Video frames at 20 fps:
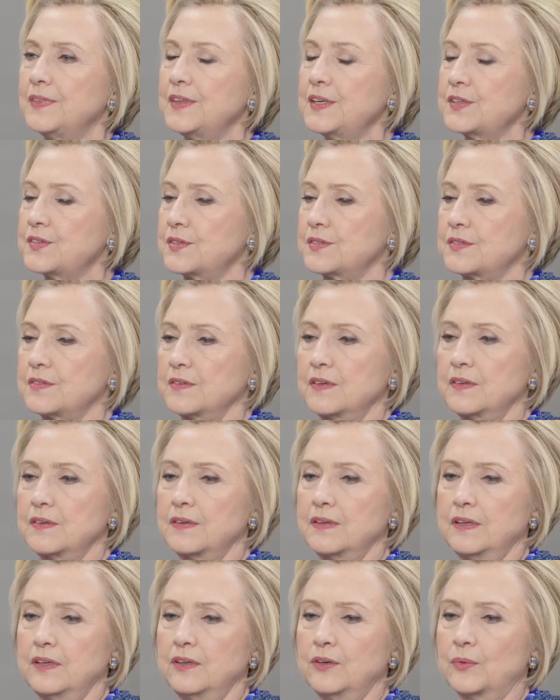This
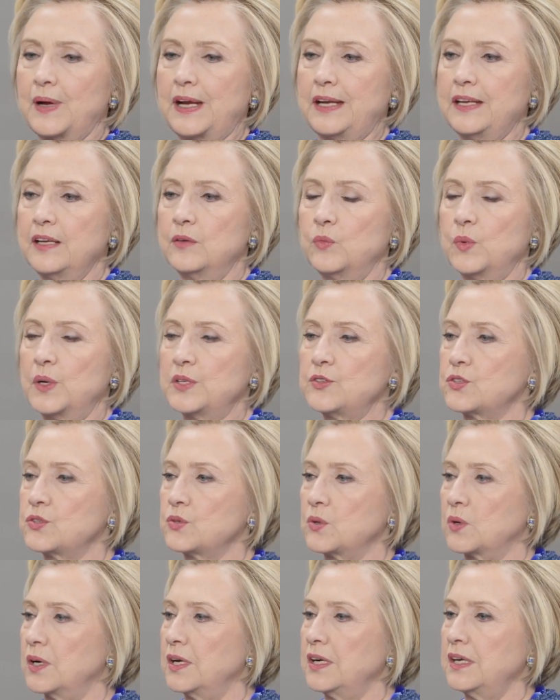Uranium One
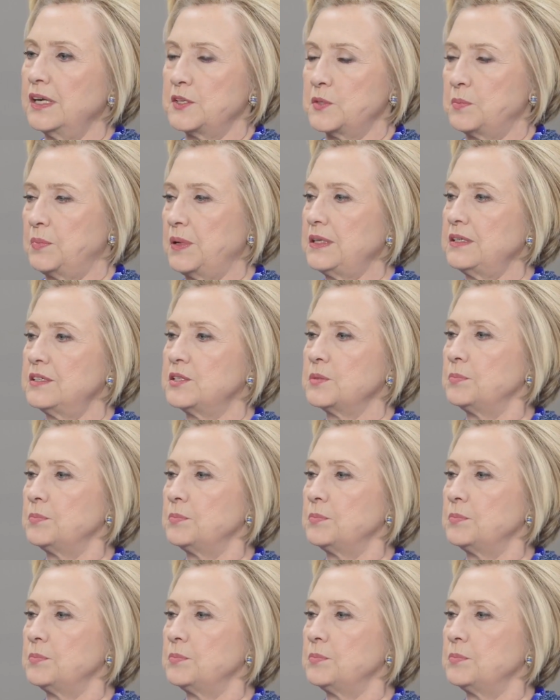story has been